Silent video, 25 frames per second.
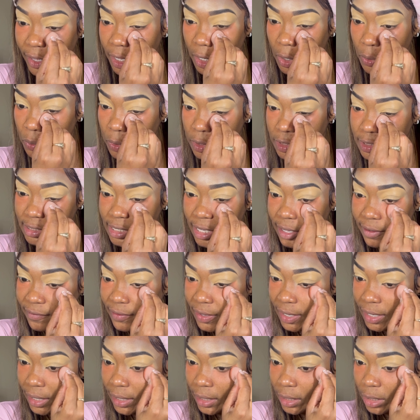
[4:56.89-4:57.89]
it was
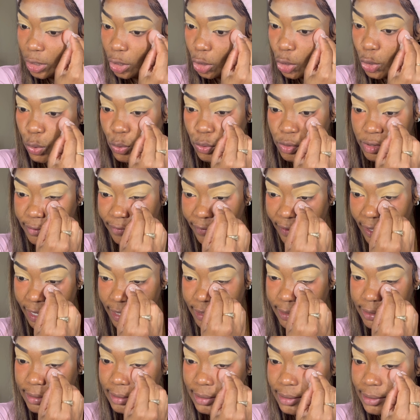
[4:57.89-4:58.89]
giving ghost
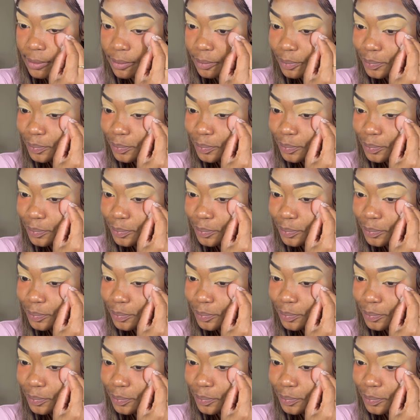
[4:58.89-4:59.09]
face.